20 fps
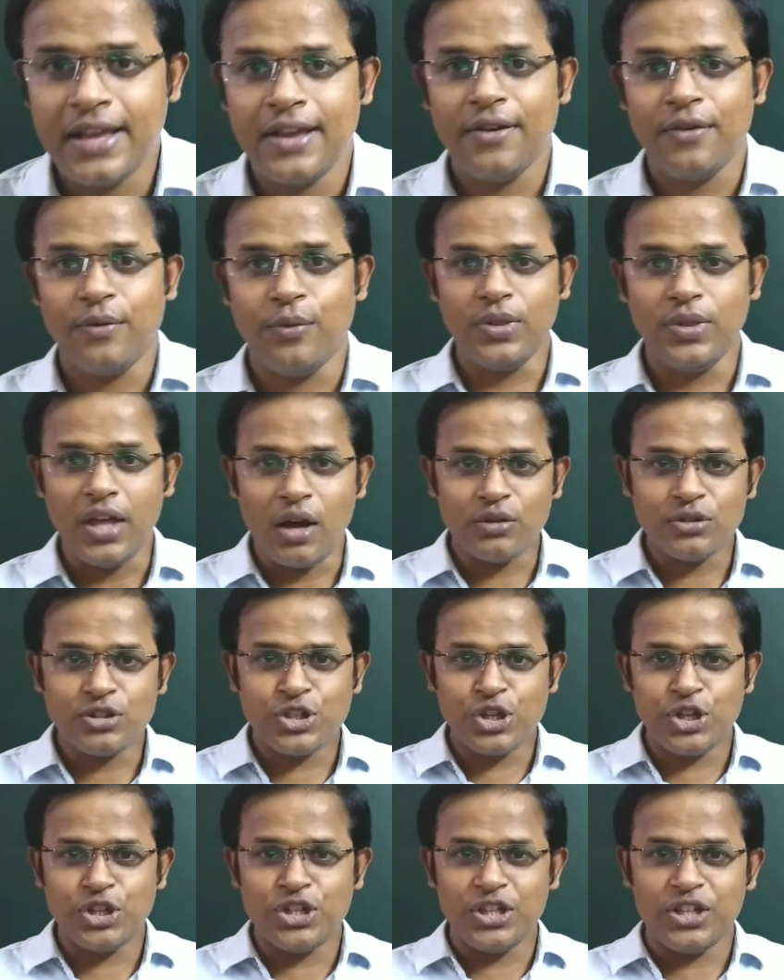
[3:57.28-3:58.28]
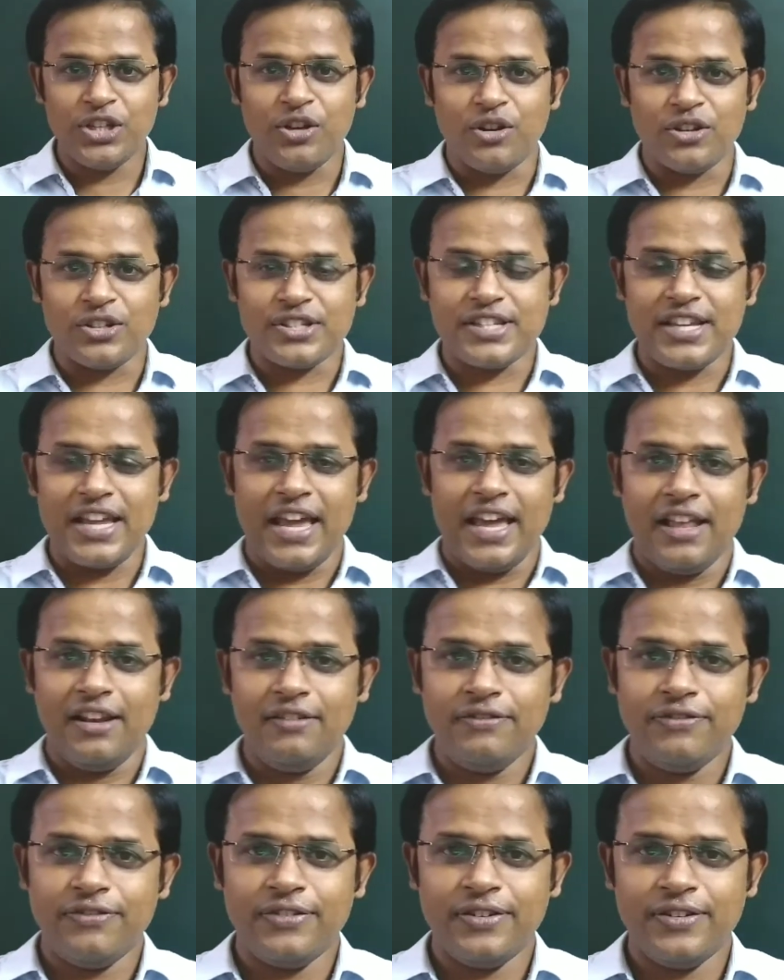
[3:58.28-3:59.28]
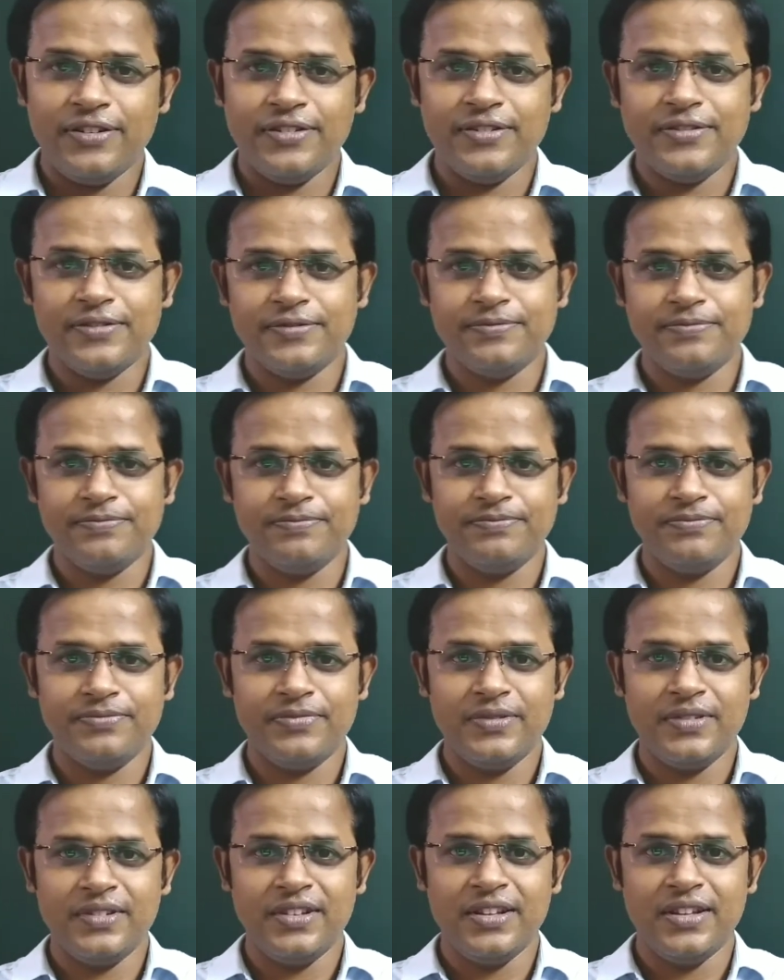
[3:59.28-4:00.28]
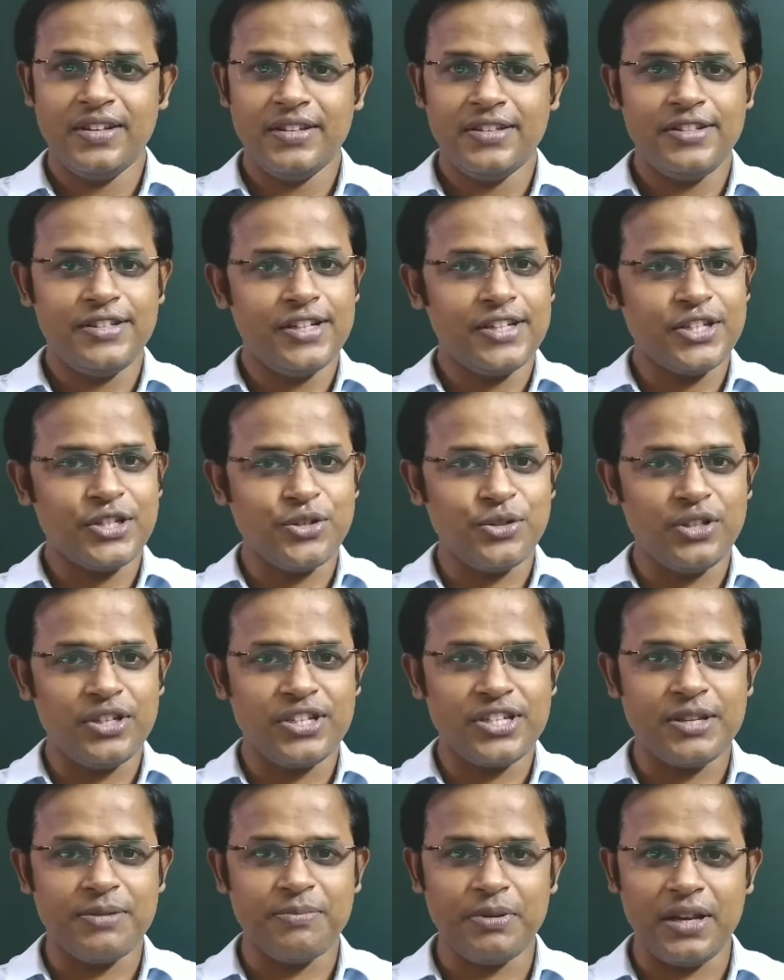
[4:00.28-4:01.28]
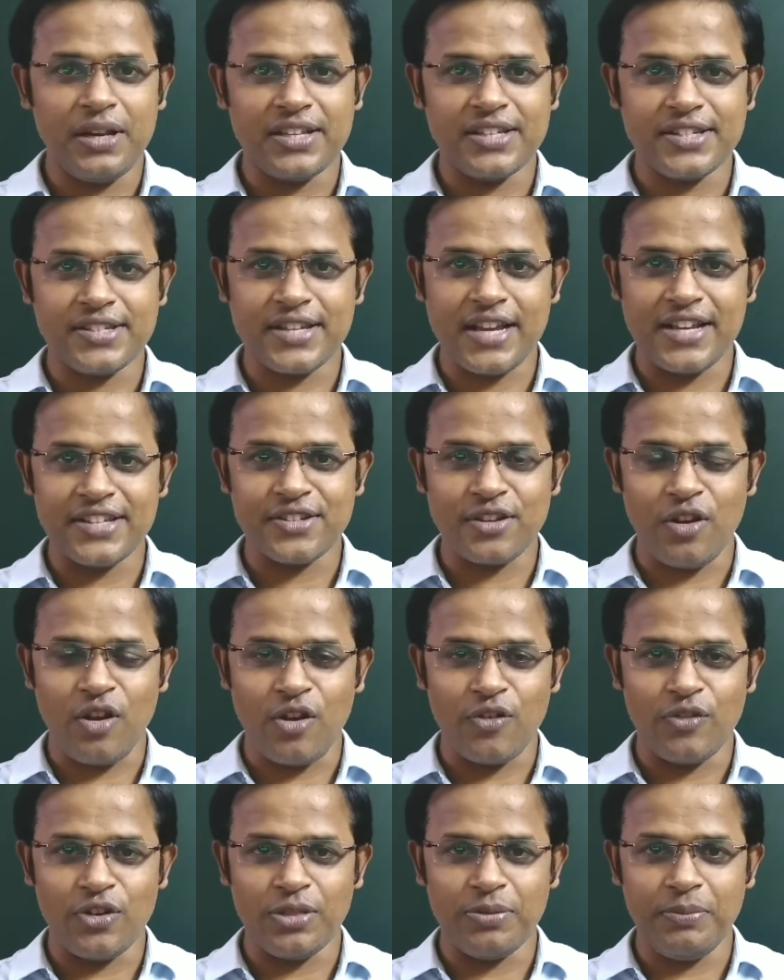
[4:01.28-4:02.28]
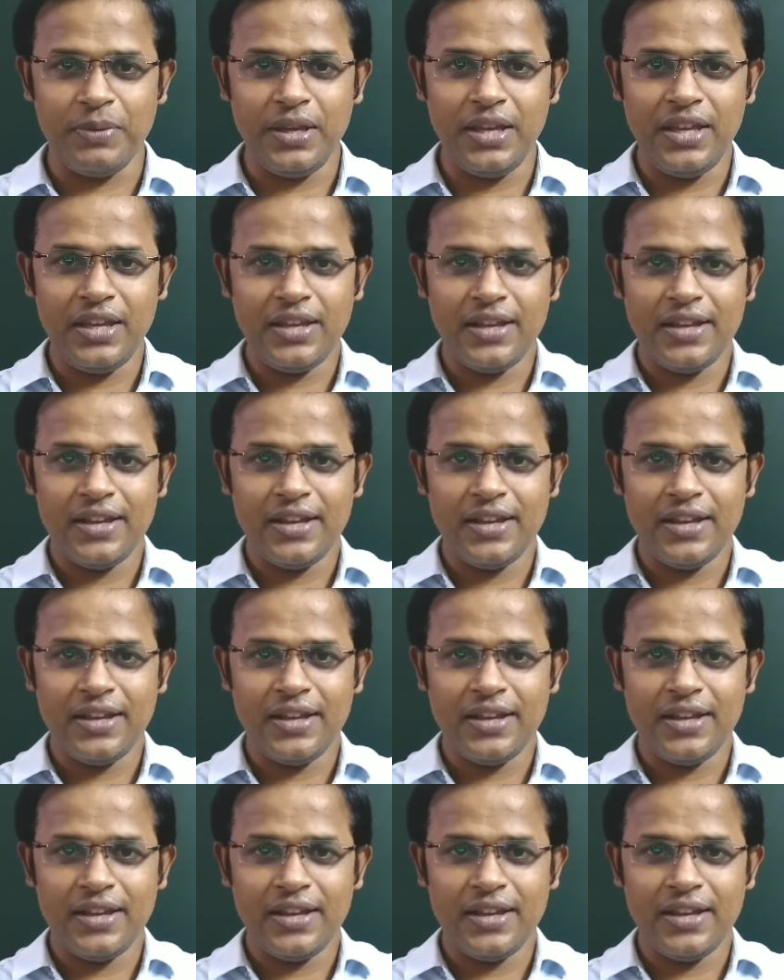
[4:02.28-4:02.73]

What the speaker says: Without cheating yourself, just do this simple exercise along with me.